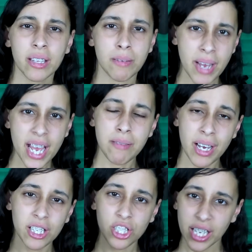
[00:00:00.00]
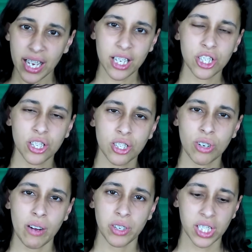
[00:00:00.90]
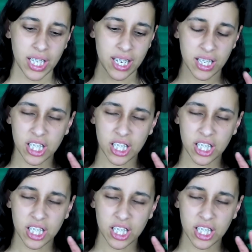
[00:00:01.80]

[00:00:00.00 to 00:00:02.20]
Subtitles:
the man managed to get into the driver's seat,